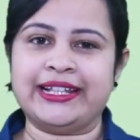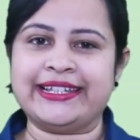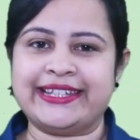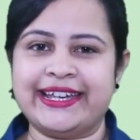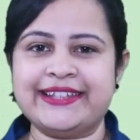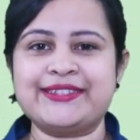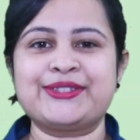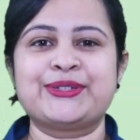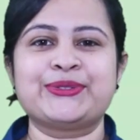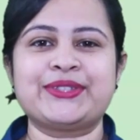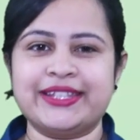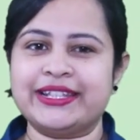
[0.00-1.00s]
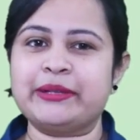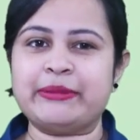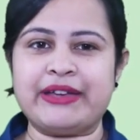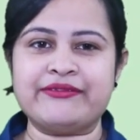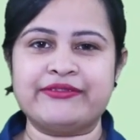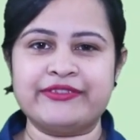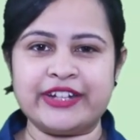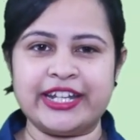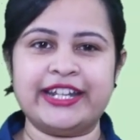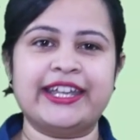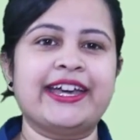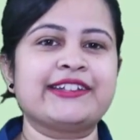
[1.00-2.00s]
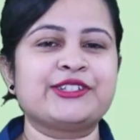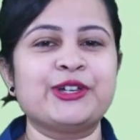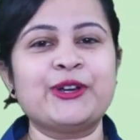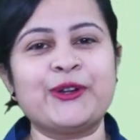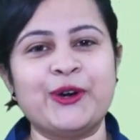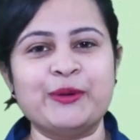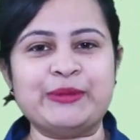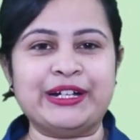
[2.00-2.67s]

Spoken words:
I guess you see them every day at your home,